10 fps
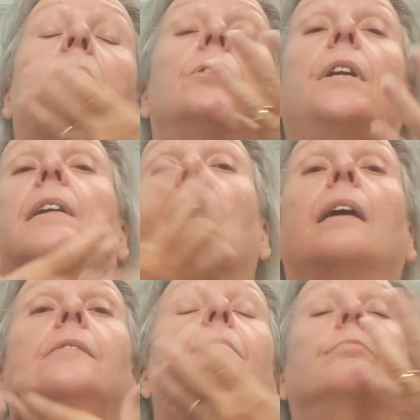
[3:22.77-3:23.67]
Put it
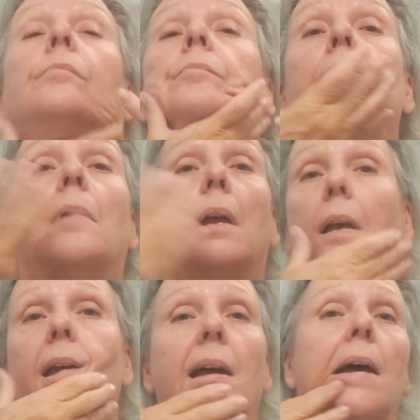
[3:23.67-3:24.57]
on
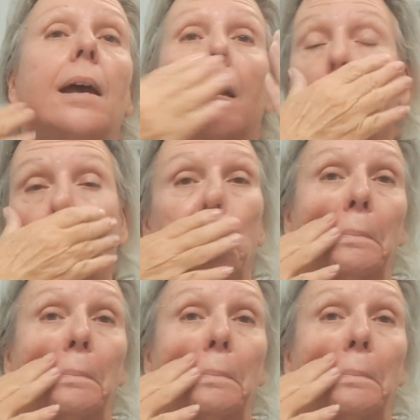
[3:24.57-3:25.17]
and